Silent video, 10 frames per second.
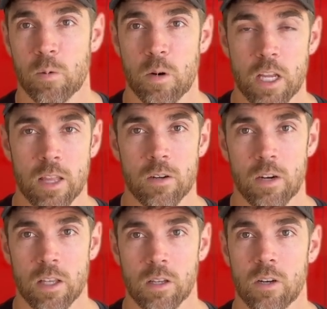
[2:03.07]

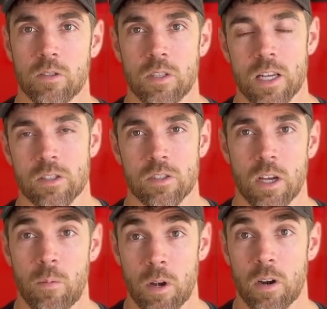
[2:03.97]
20-30 loads. And
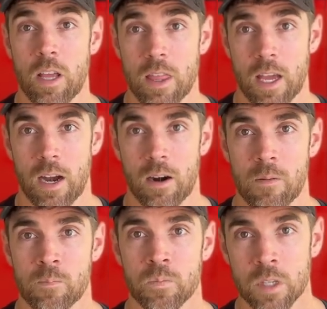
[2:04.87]
somewhere in
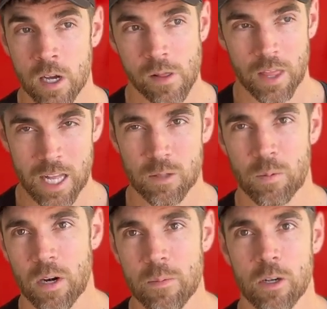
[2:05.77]
there, that's
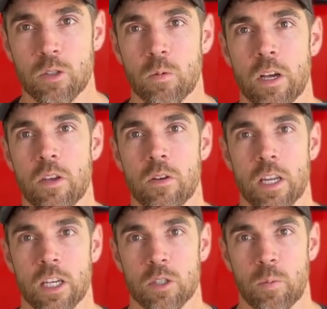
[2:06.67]
pretty much what you can
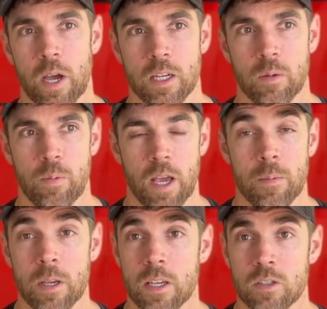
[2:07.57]
expect to pay,
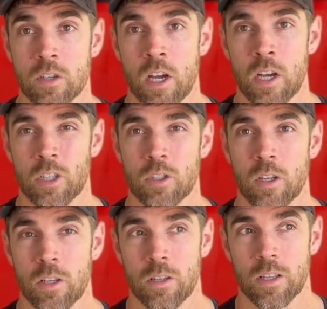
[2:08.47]
because
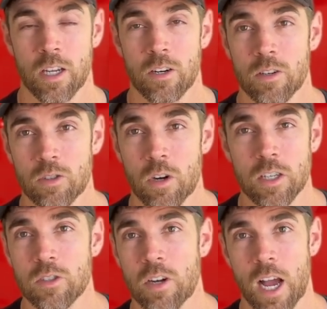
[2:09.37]
their
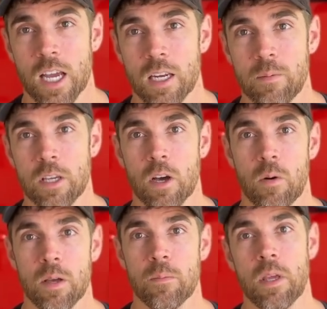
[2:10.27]
trucks are not gonna be
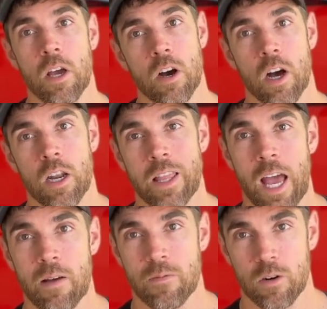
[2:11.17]
going beyond
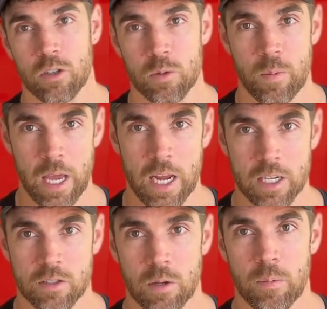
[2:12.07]
that first
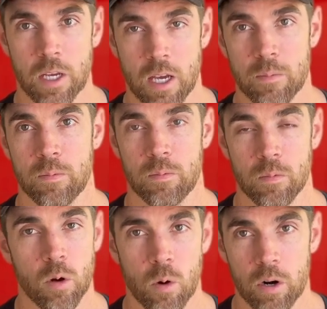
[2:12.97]
page to pick up
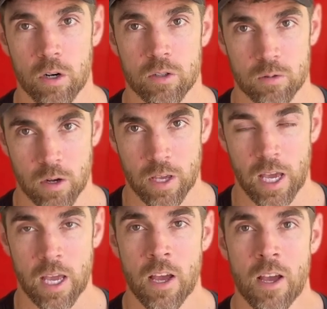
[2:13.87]
orders,
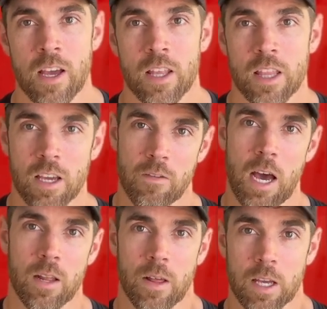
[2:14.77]
okay? Think
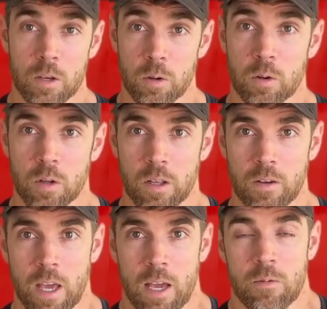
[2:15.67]
about it like Google,
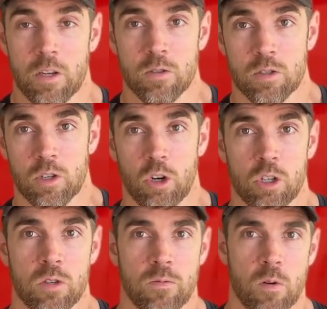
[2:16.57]
okay? When you
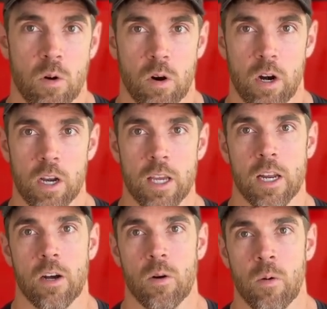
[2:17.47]
search for, you
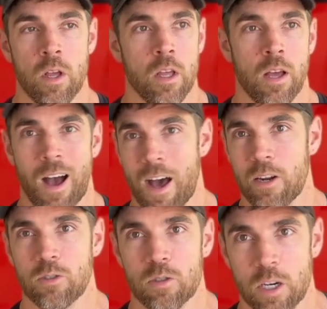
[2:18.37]
know,
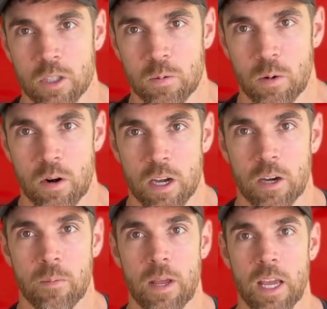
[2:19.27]
auto transport
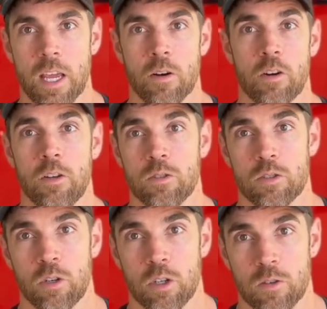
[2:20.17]
near me, or you
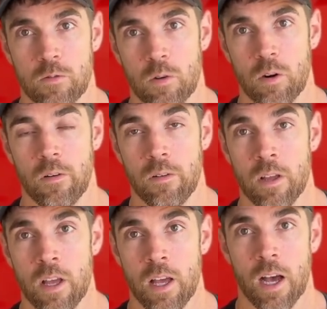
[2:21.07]
search for
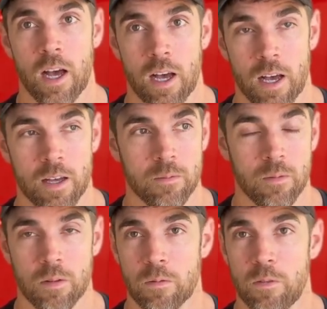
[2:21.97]

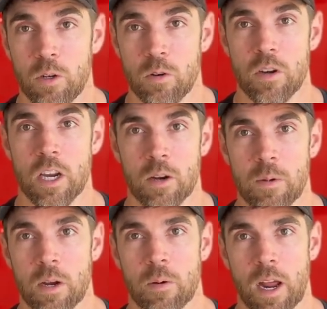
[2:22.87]
food near
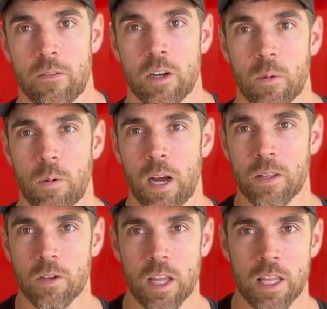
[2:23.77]
me or whatever, you're
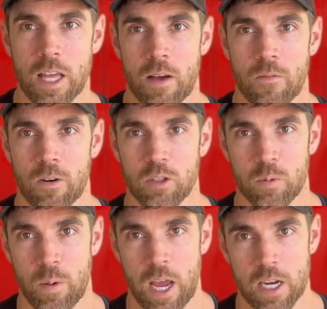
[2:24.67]
probably looking at that
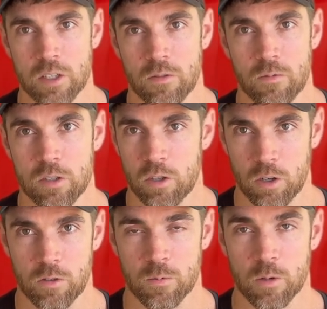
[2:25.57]
first page of
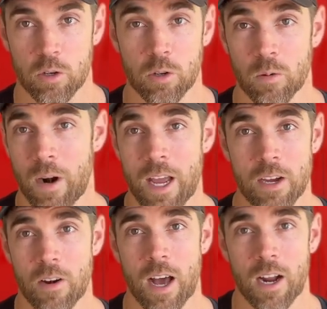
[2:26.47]
results from Google, right?
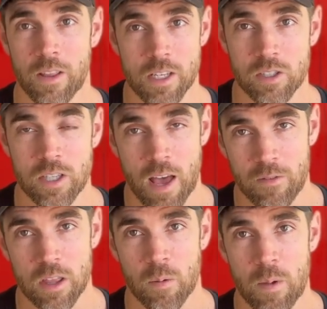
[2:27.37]
You're not on the
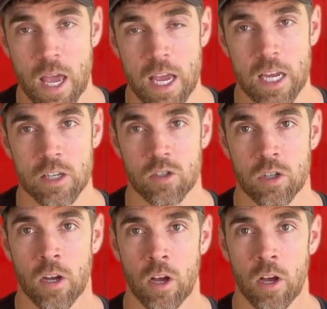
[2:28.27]
seventh page